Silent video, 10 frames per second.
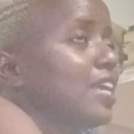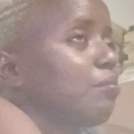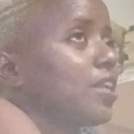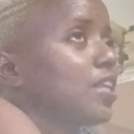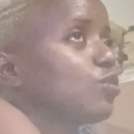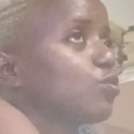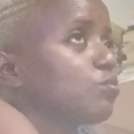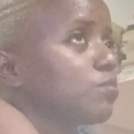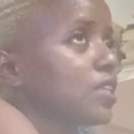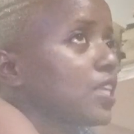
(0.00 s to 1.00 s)
And my dad
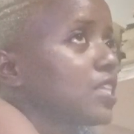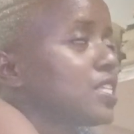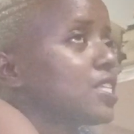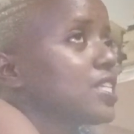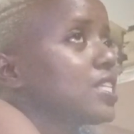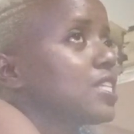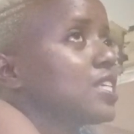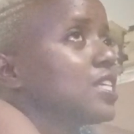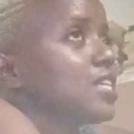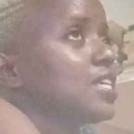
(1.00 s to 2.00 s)
told me that
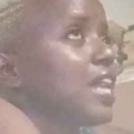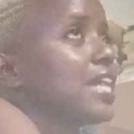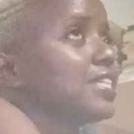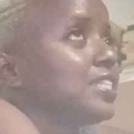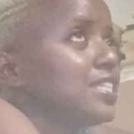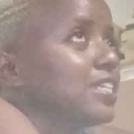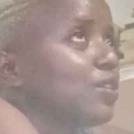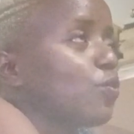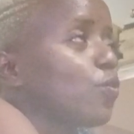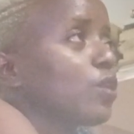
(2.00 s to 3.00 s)
I
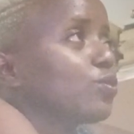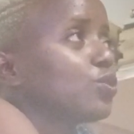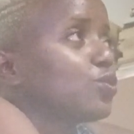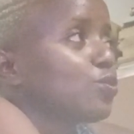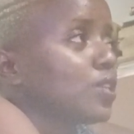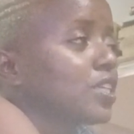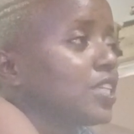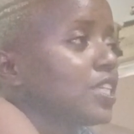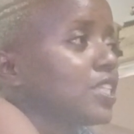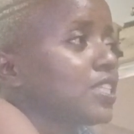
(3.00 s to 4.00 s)
was doing
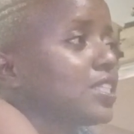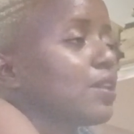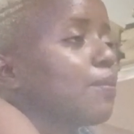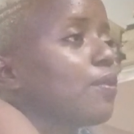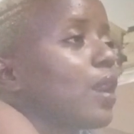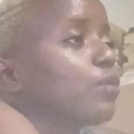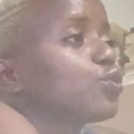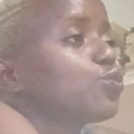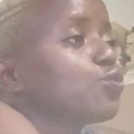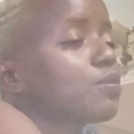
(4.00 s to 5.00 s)

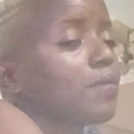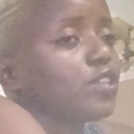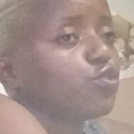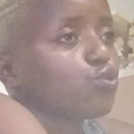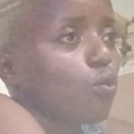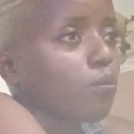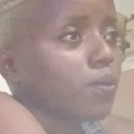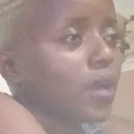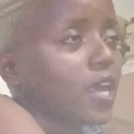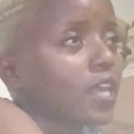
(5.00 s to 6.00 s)
my job.
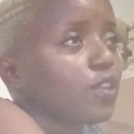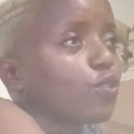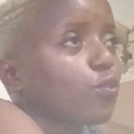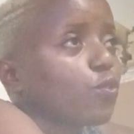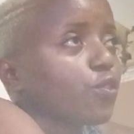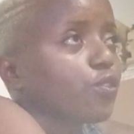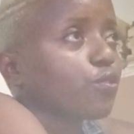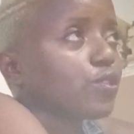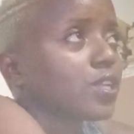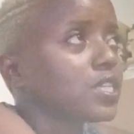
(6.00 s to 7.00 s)
I had no
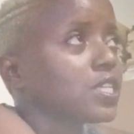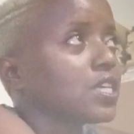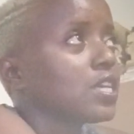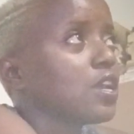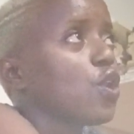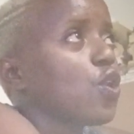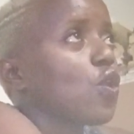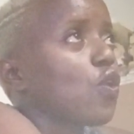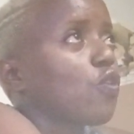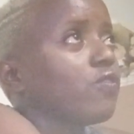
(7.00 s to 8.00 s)
authority
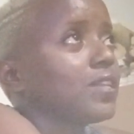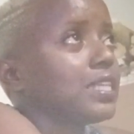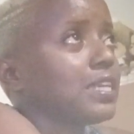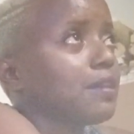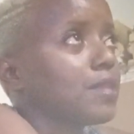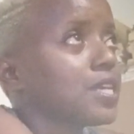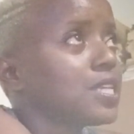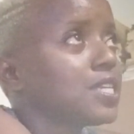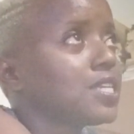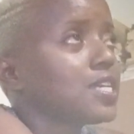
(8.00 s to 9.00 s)
over their
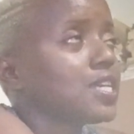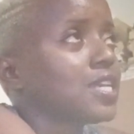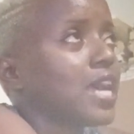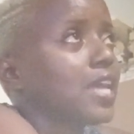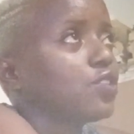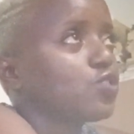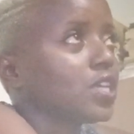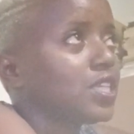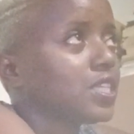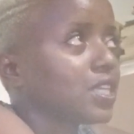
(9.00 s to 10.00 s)
money and I
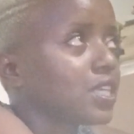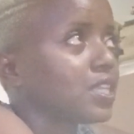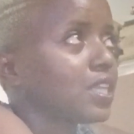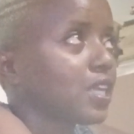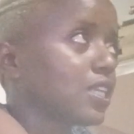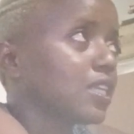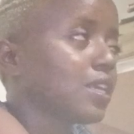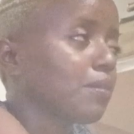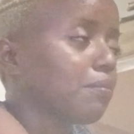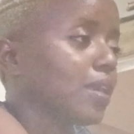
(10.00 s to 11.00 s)
trusted that
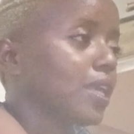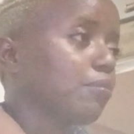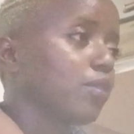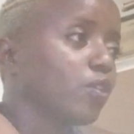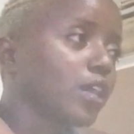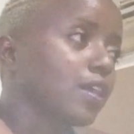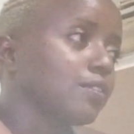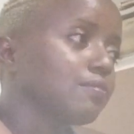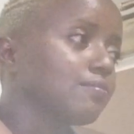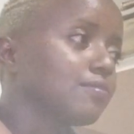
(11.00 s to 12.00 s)
my employer